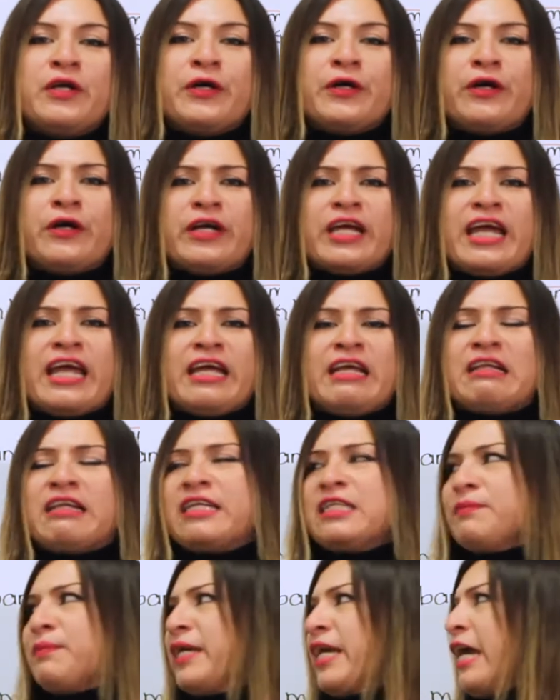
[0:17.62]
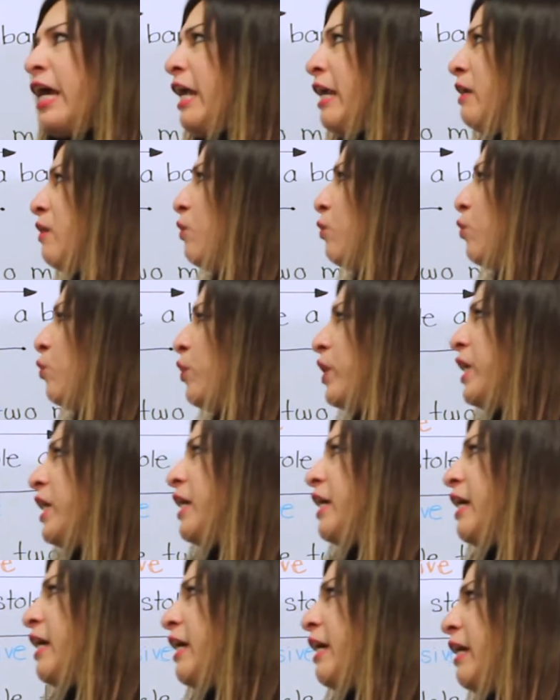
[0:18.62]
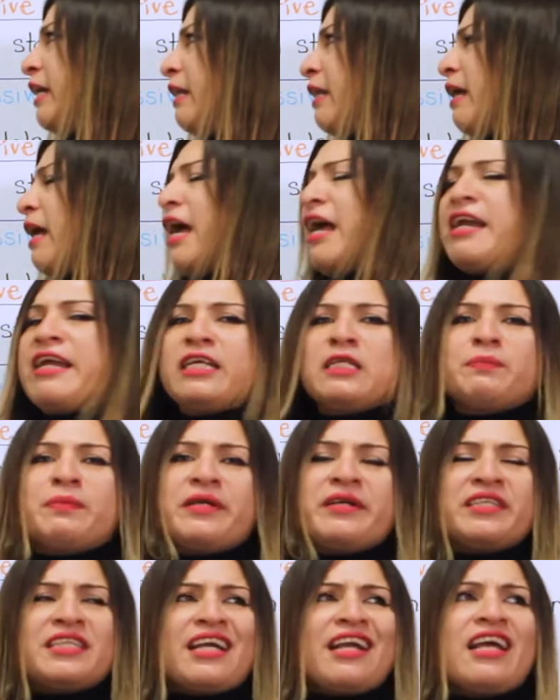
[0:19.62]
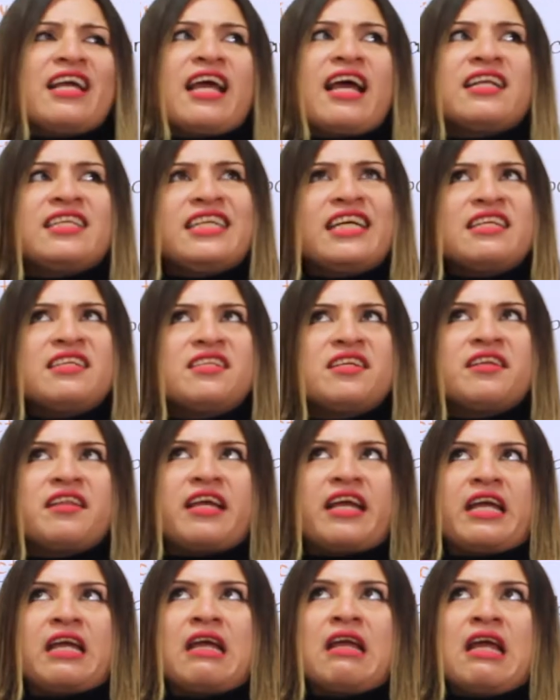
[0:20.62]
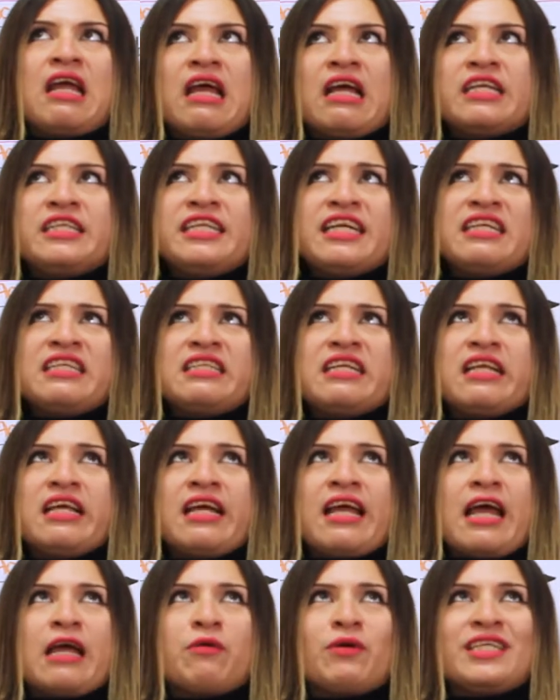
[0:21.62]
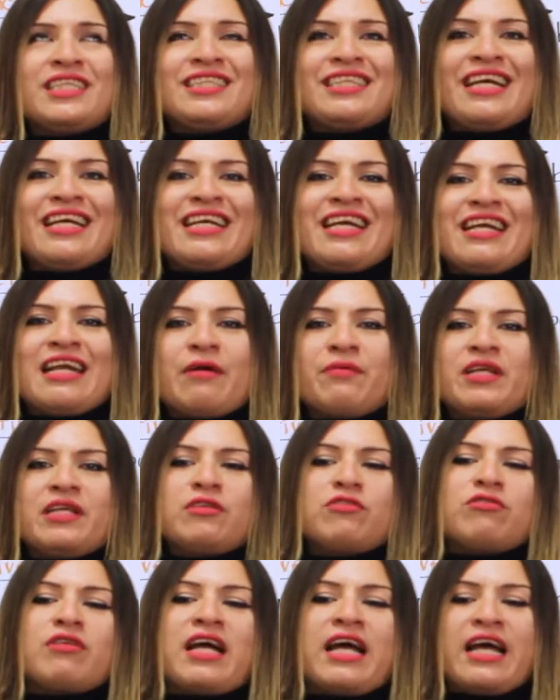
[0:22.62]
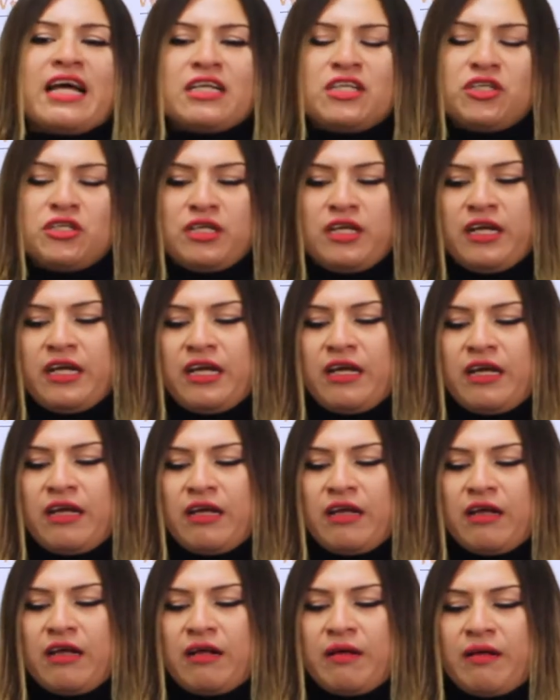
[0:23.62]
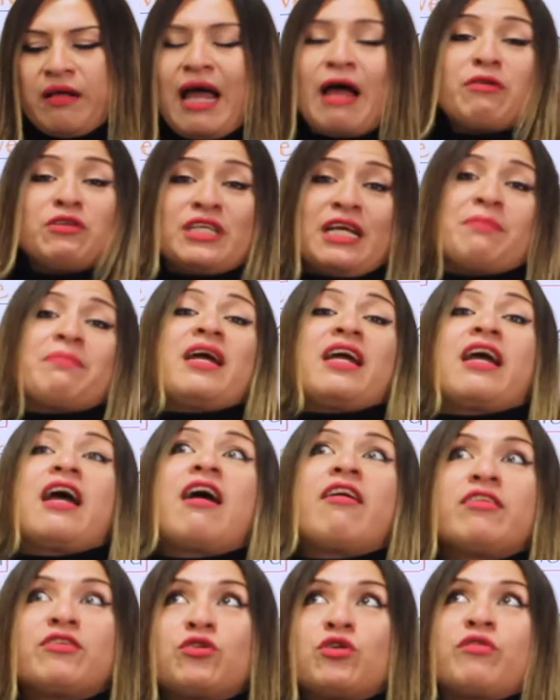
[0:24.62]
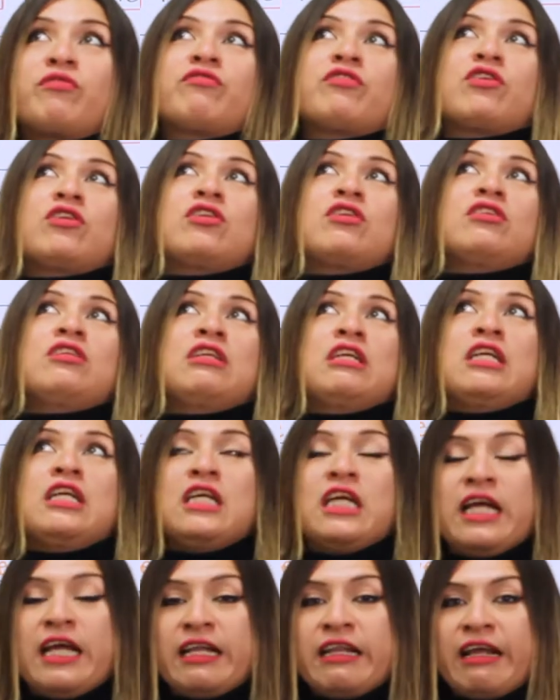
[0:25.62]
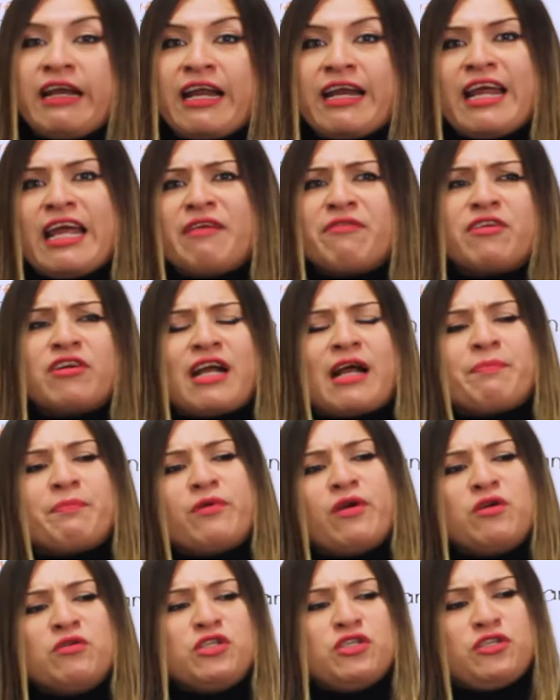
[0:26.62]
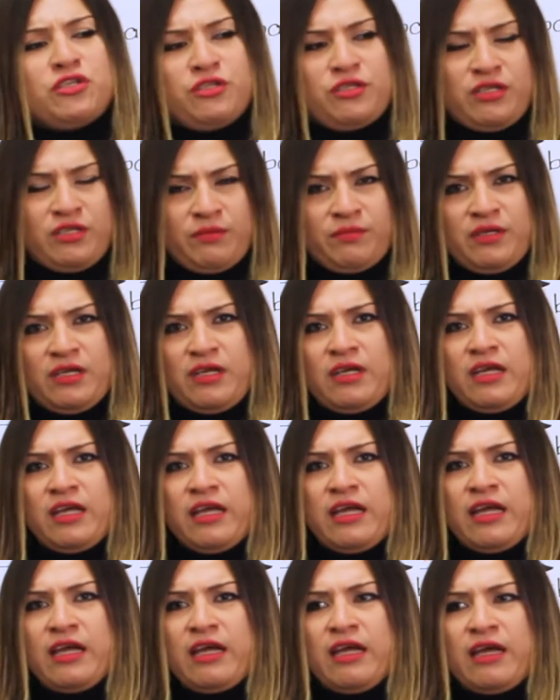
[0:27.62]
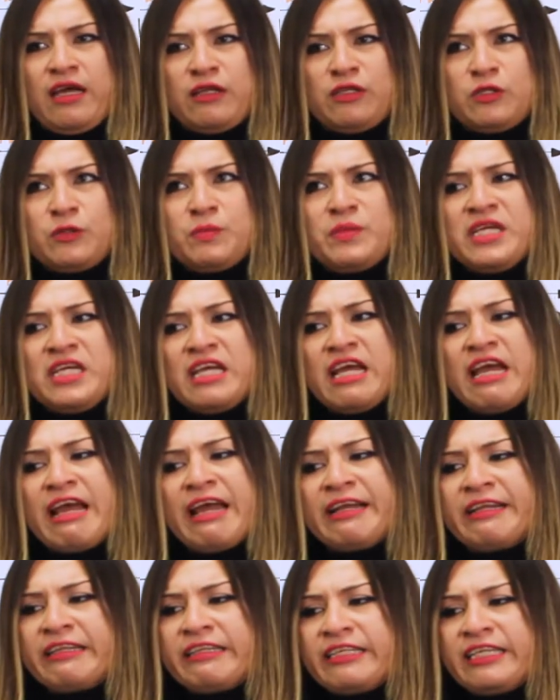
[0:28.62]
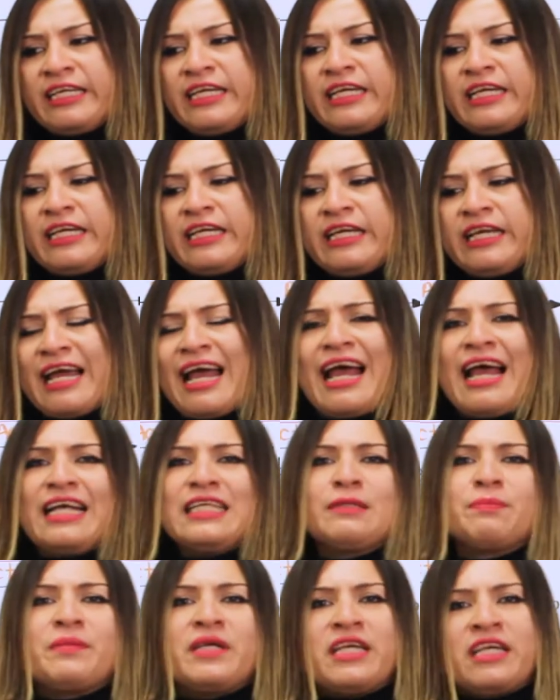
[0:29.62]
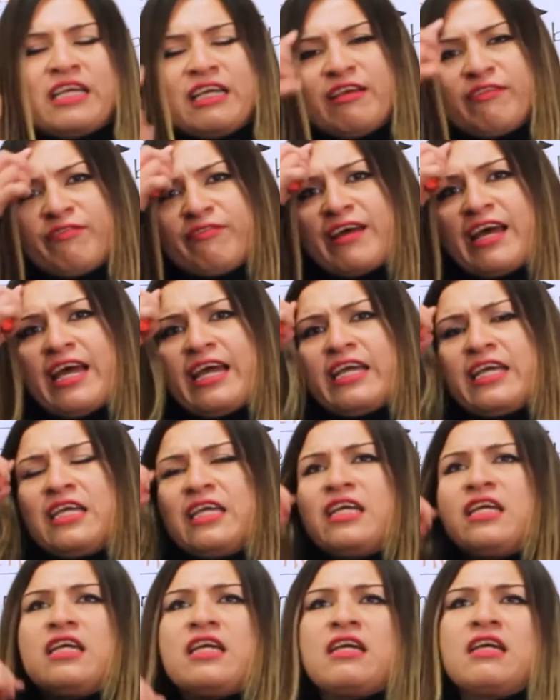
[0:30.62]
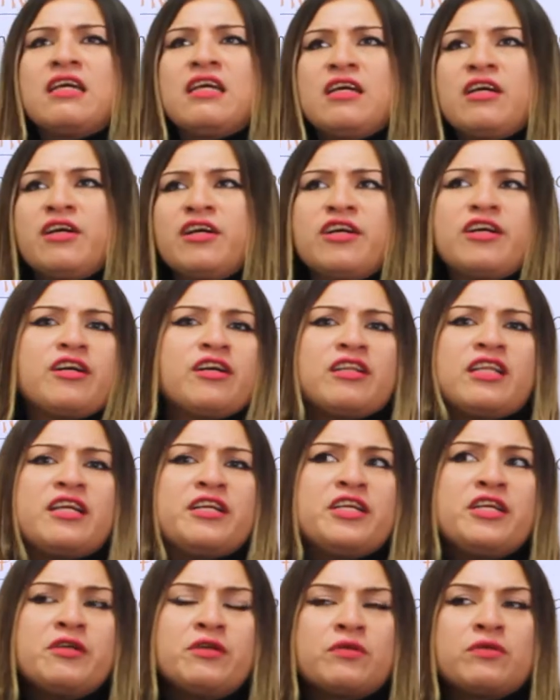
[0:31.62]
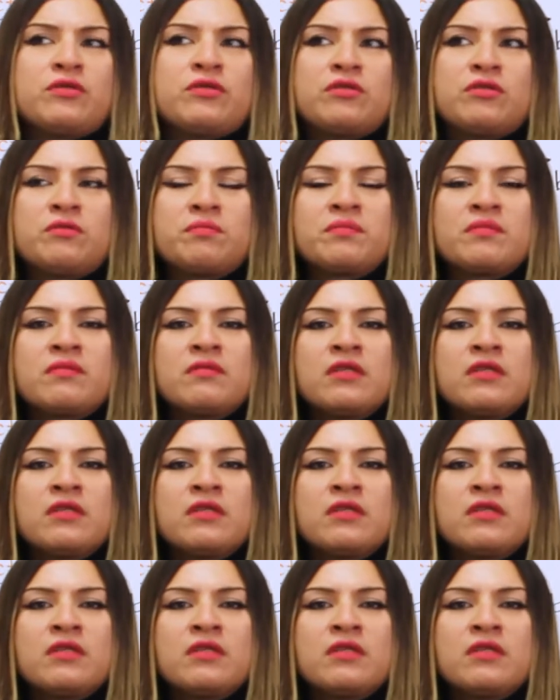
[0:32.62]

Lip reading: Okay, let's begin with an experience that I had yesterday. Yesterday I was taking out the trash outside my house, of course, and then a neighbor approached to me and he asked me if I heard the news.